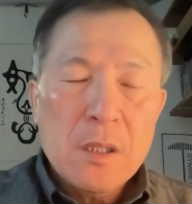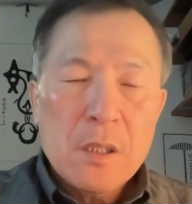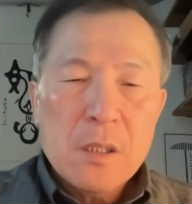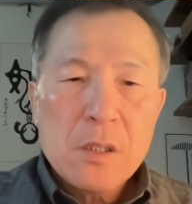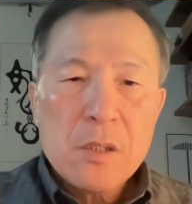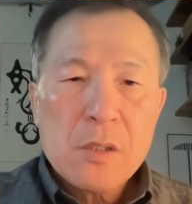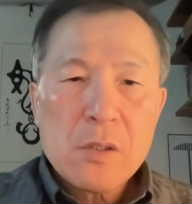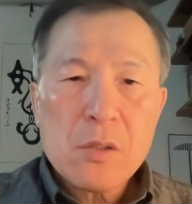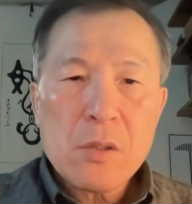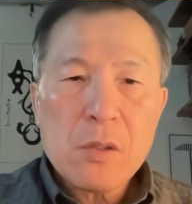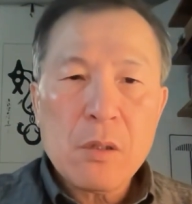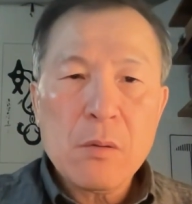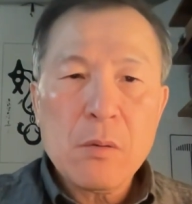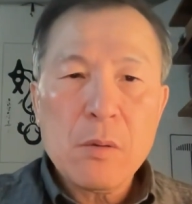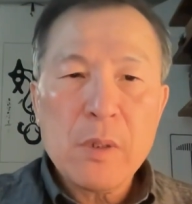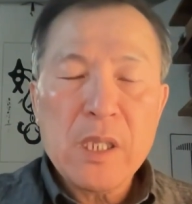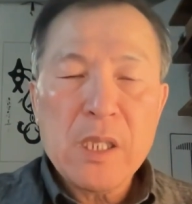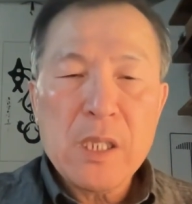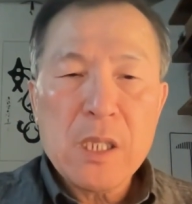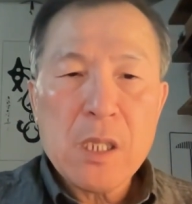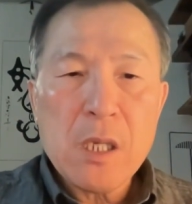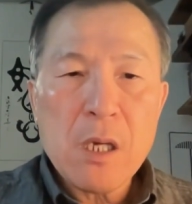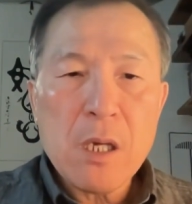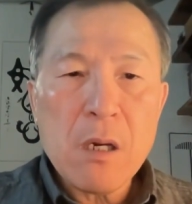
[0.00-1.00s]
so we
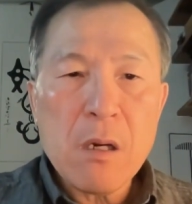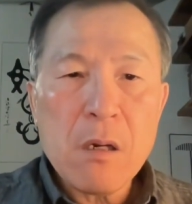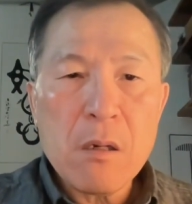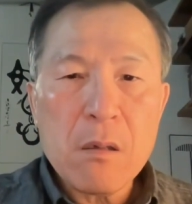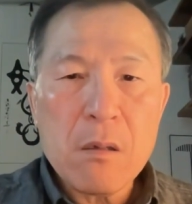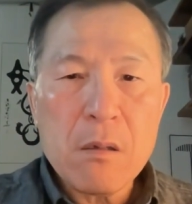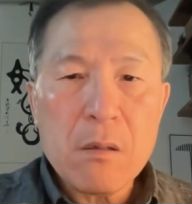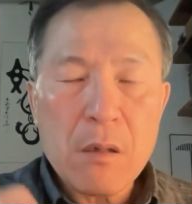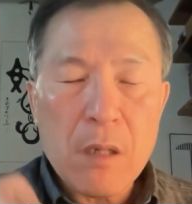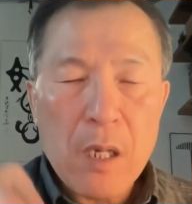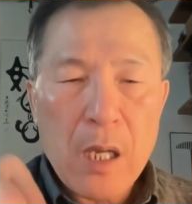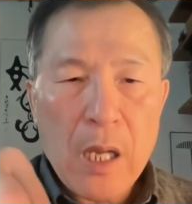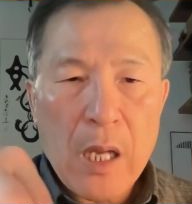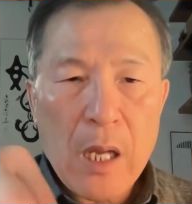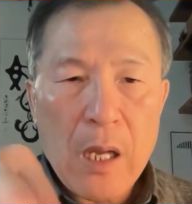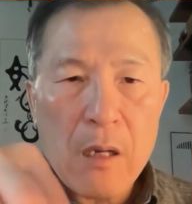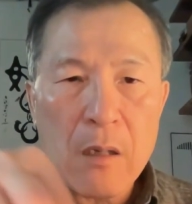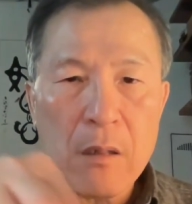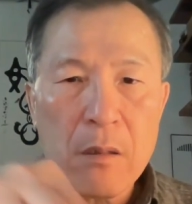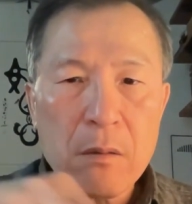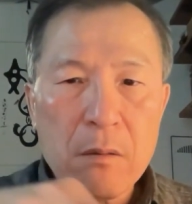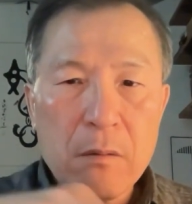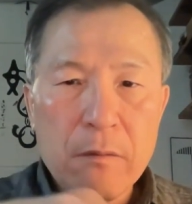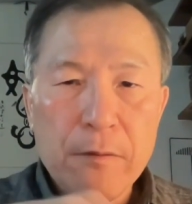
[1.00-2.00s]
know
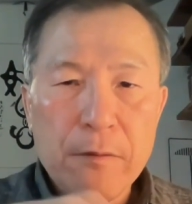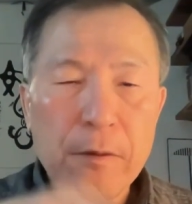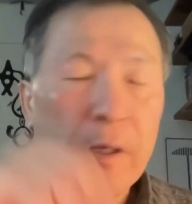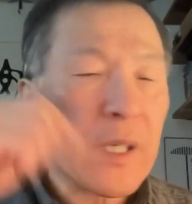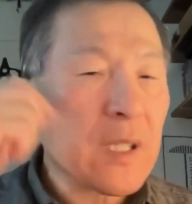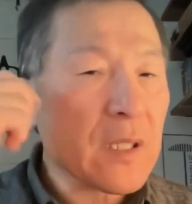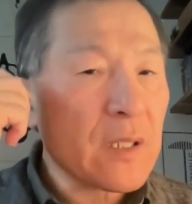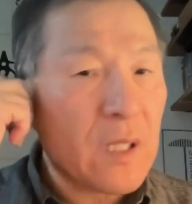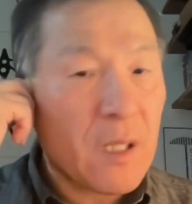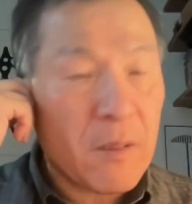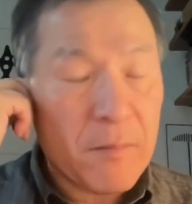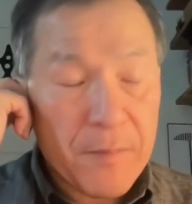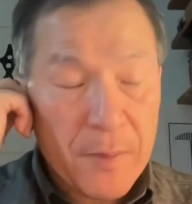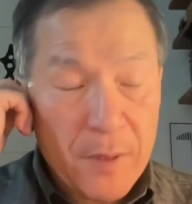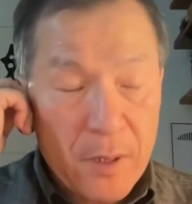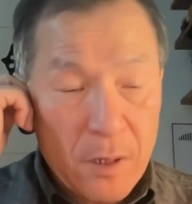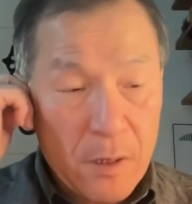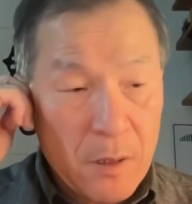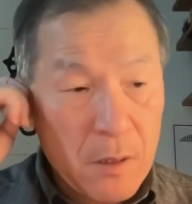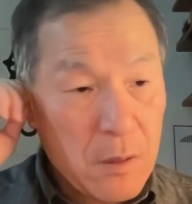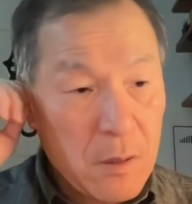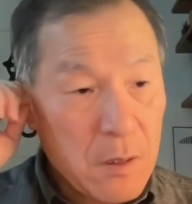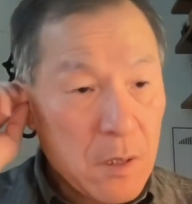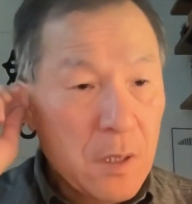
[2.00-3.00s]
how, for
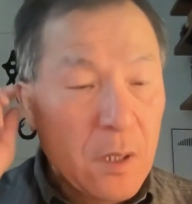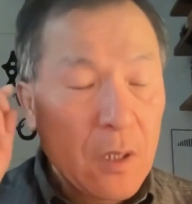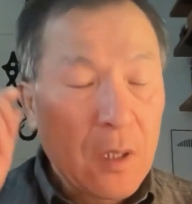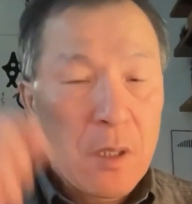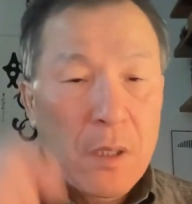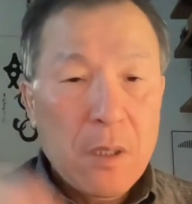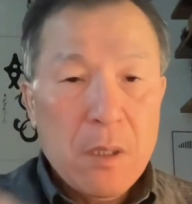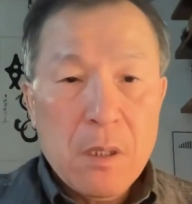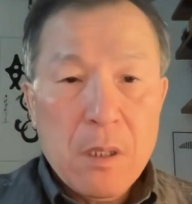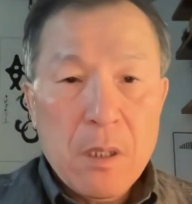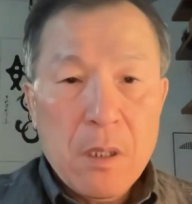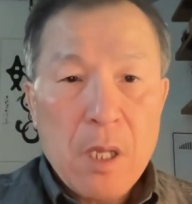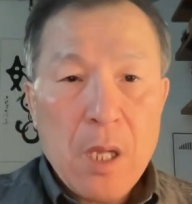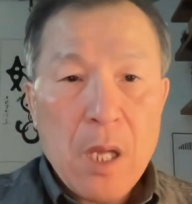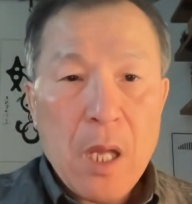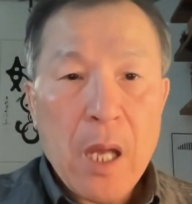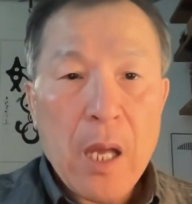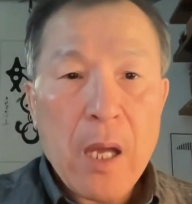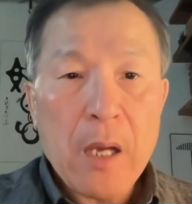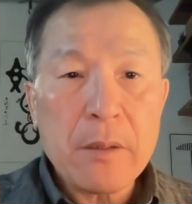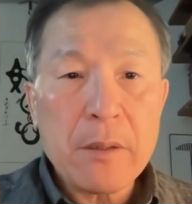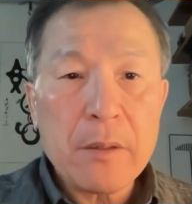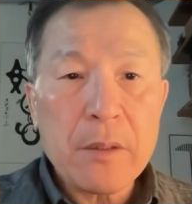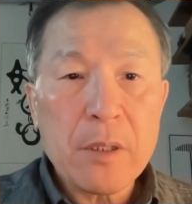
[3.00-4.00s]
example,
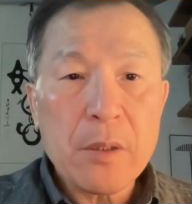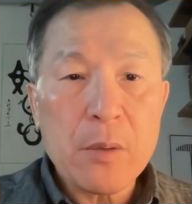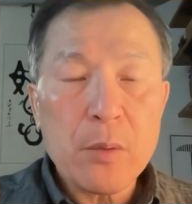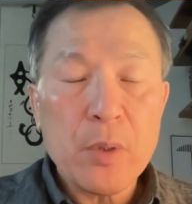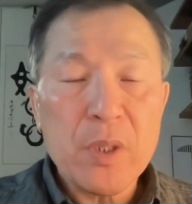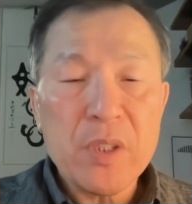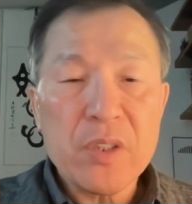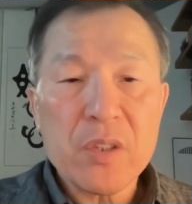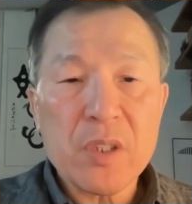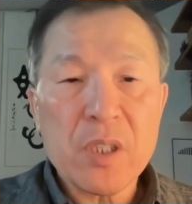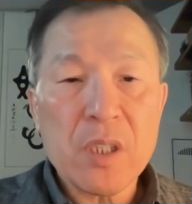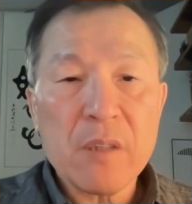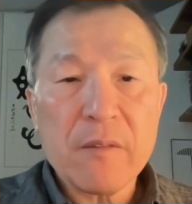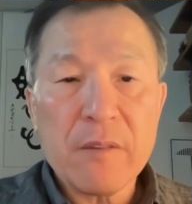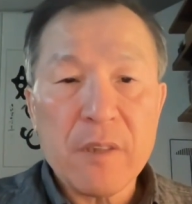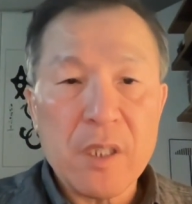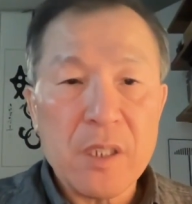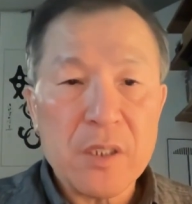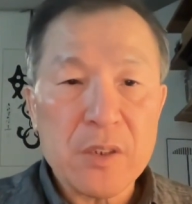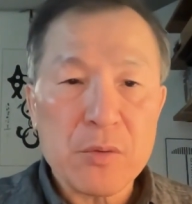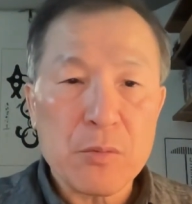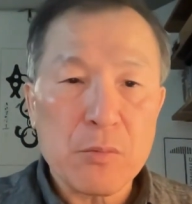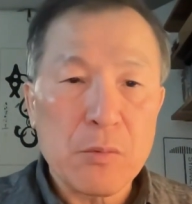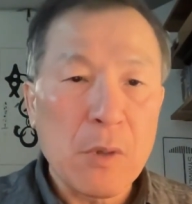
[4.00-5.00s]
how the
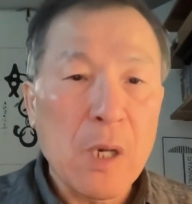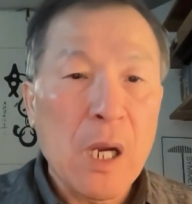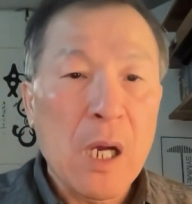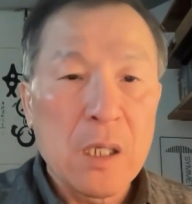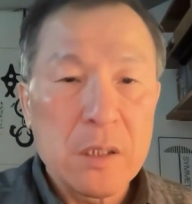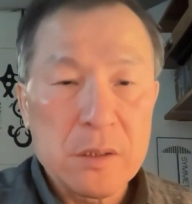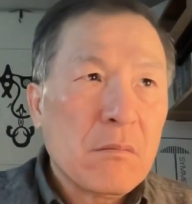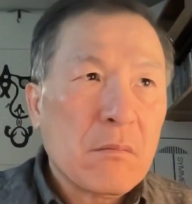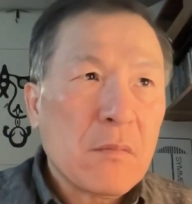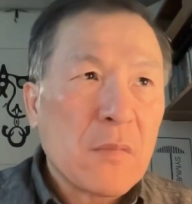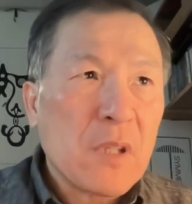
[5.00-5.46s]
receivers run.